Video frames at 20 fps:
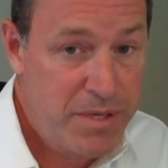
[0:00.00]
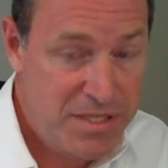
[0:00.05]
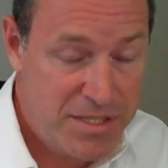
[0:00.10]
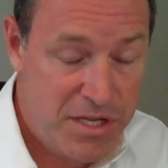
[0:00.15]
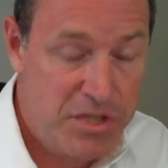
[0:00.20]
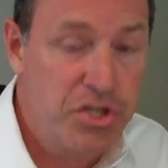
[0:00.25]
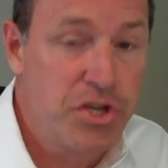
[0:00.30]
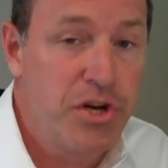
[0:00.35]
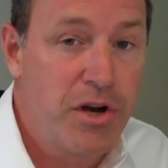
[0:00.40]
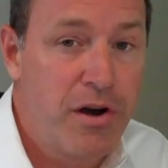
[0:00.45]

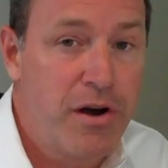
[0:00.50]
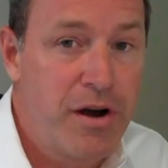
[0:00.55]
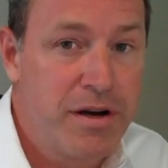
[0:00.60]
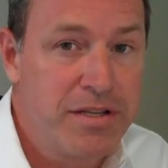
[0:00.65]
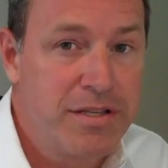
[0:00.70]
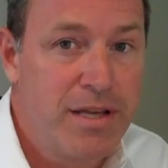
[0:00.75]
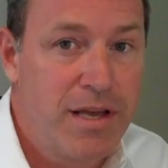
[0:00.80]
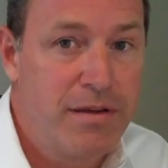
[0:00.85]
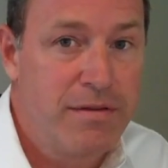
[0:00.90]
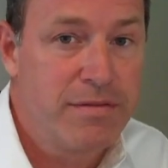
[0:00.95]
positioned in
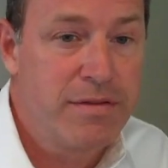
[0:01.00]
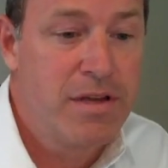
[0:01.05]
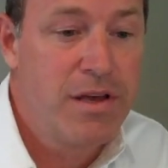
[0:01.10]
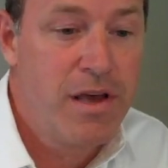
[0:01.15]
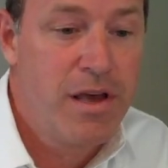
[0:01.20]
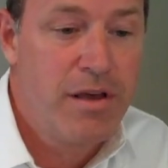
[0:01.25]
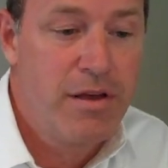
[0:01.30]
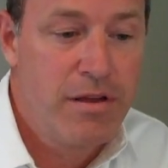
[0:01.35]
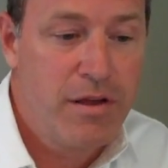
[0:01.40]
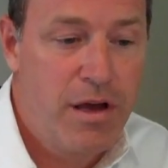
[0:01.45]
ourselves
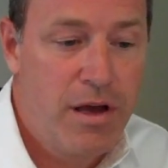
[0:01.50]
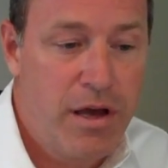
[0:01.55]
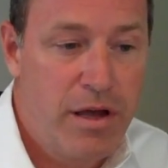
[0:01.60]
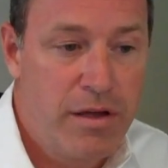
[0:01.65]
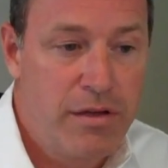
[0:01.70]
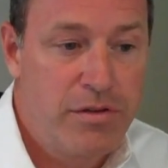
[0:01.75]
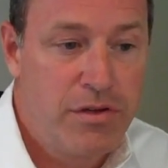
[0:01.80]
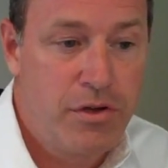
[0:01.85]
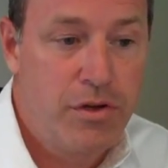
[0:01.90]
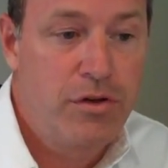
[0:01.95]

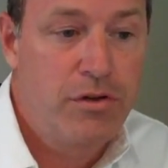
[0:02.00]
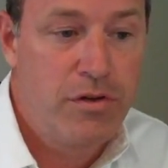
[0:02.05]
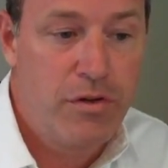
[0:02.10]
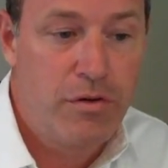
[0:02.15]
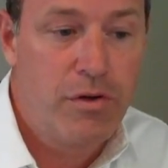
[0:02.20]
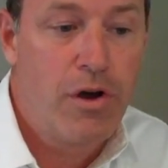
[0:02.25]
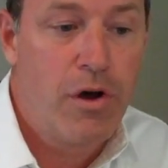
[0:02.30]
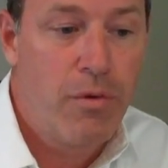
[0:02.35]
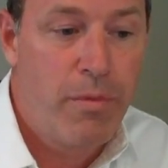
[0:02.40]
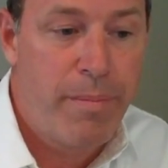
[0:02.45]
to
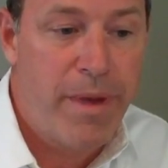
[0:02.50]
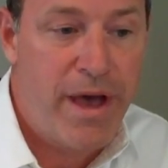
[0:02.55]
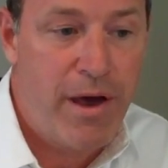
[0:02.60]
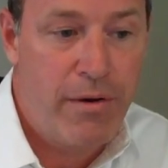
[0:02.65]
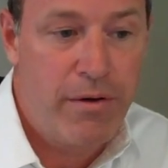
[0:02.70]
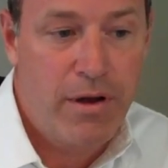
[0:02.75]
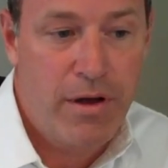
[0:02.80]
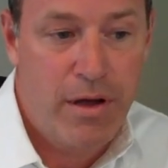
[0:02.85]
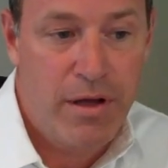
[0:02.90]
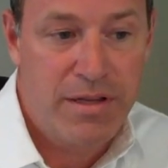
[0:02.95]
go
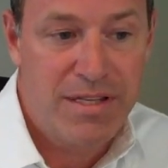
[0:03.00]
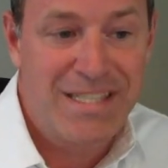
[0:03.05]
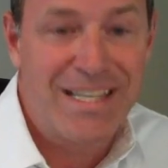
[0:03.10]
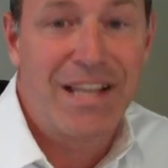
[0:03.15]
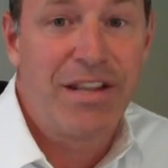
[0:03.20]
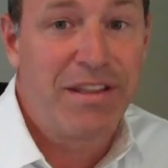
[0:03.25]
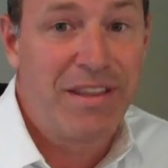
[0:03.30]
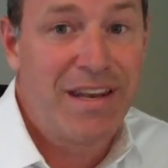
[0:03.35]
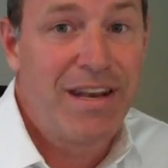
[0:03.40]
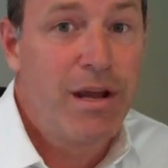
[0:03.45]
about
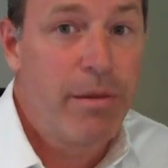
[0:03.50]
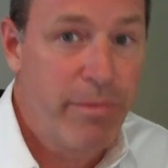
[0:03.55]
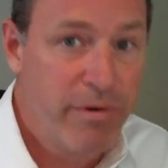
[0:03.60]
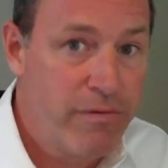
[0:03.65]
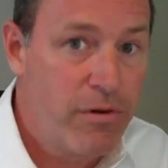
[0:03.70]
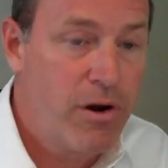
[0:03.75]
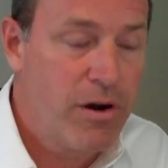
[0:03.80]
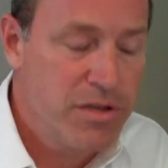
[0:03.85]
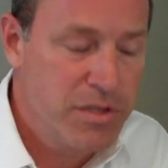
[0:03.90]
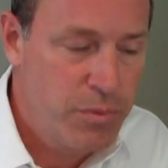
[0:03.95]
selling the number
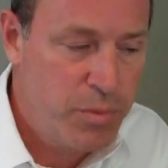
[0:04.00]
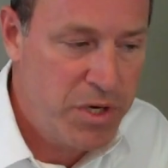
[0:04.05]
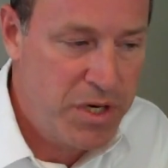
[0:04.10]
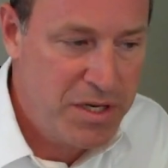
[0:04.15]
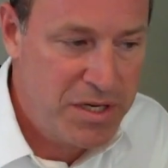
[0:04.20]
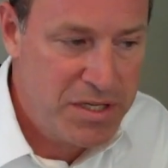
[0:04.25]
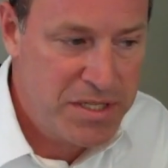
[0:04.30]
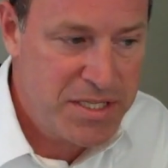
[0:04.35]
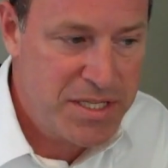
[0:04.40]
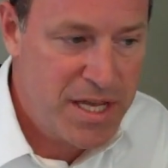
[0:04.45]
of cars that we
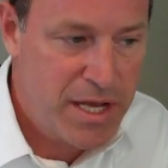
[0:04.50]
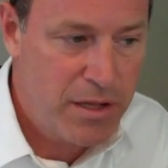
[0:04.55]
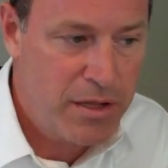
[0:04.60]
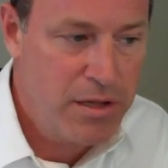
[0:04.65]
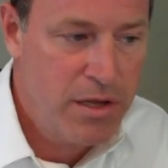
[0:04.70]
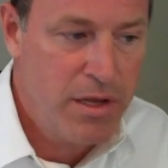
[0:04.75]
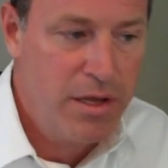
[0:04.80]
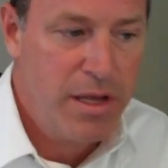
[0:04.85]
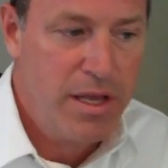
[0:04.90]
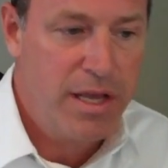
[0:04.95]
need to sell.
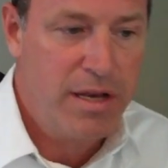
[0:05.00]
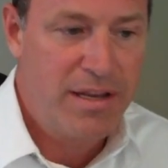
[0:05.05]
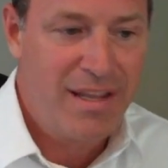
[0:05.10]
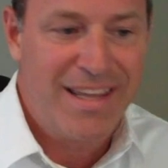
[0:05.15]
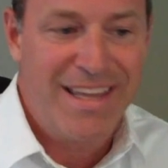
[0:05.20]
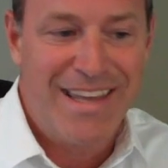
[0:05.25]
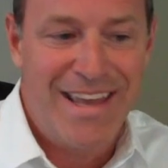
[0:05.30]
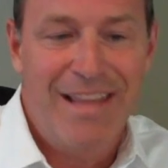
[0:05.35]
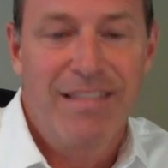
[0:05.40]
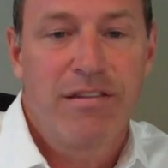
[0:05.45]
And to
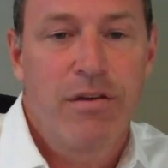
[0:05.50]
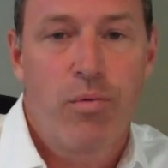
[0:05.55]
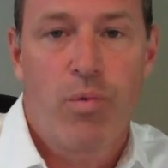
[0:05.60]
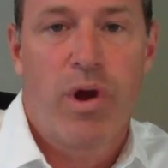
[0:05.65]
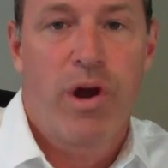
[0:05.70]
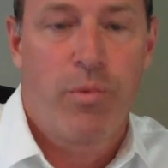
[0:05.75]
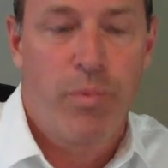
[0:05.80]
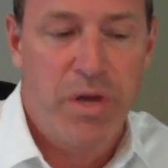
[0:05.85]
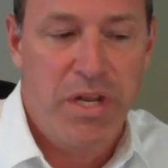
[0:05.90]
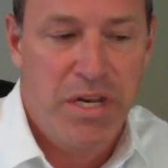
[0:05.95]
get to
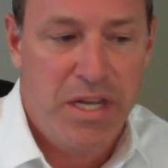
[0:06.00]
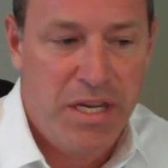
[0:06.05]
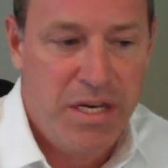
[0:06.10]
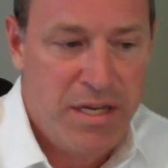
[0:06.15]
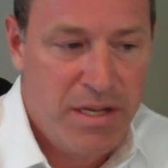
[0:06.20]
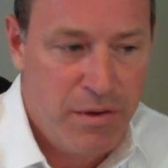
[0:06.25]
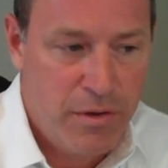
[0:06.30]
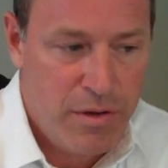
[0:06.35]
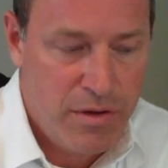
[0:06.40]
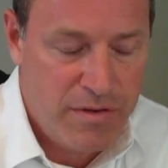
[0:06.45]
where we need
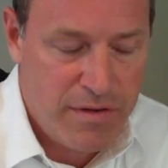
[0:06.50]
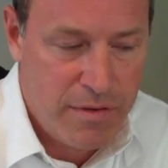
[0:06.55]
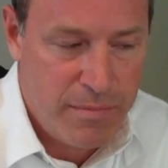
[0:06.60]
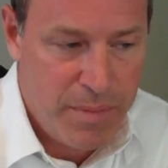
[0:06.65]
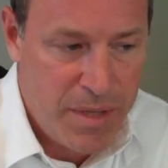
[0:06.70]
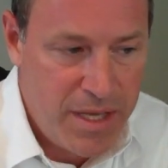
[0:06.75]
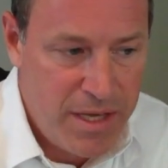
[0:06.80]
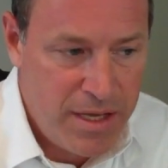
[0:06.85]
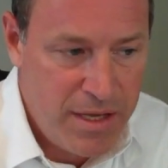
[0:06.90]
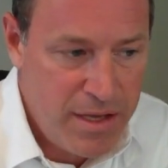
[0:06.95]
to
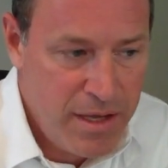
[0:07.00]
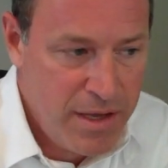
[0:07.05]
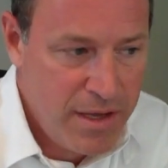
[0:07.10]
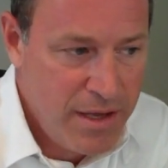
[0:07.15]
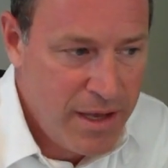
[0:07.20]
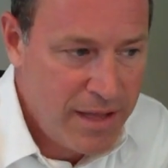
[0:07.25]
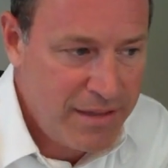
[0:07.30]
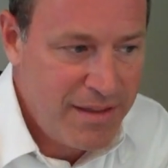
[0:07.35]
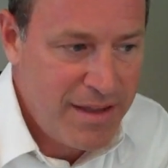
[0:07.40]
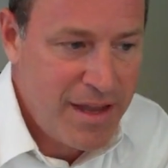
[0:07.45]
be
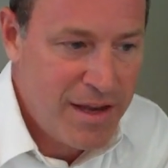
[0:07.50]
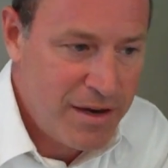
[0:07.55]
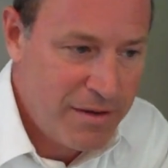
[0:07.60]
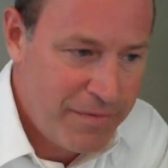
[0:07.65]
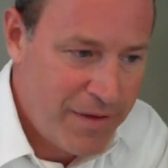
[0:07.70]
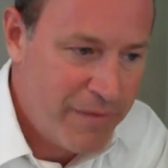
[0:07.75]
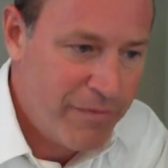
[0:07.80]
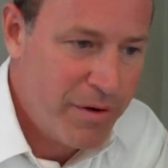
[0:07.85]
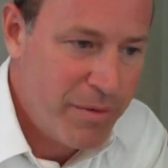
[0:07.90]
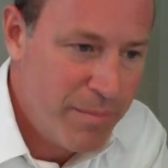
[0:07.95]
at the end
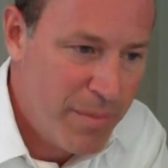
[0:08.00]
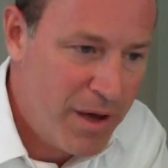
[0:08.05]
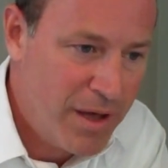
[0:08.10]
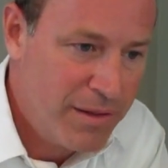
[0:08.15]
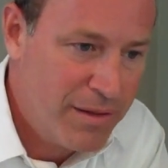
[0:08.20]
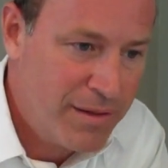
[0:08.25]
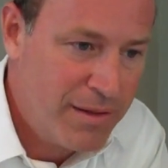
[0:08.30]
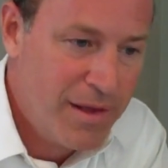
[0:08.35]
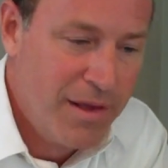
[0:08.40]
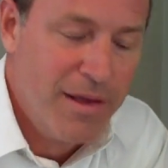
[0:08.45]
of every
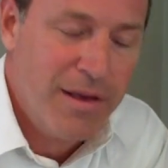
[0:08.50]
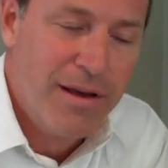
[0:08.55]
month,